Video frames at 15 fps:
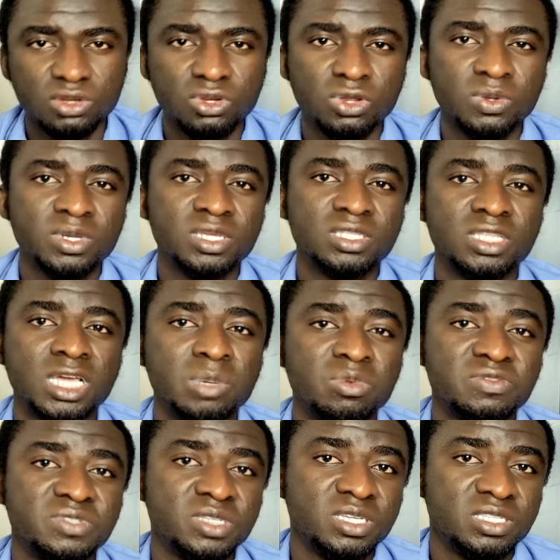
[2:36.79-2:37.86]
During the time
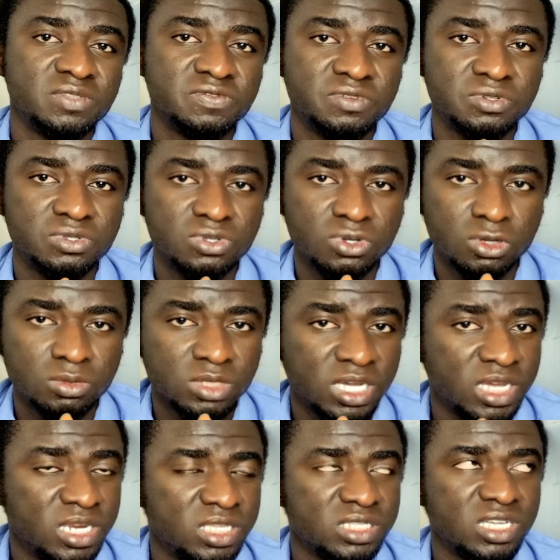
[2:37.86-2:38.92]
of searching for jobs,
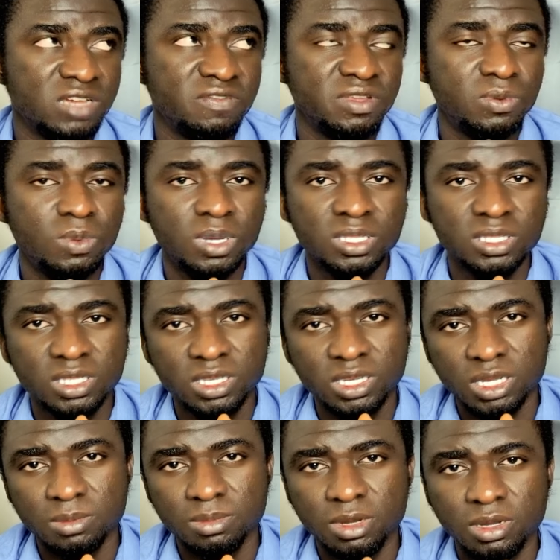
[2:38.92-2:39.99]
I discovered one
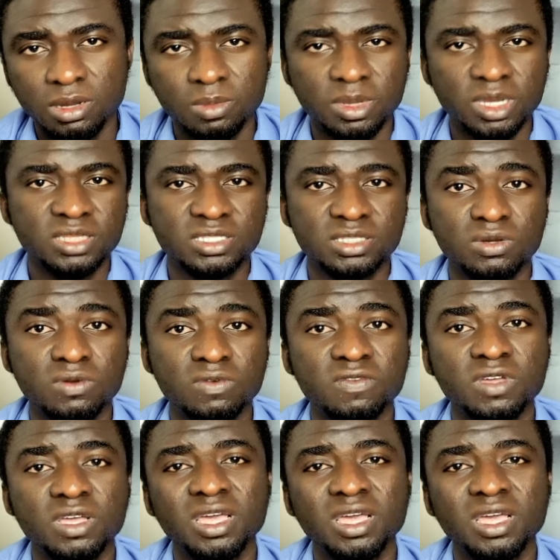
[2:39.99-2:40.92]
thing about myself.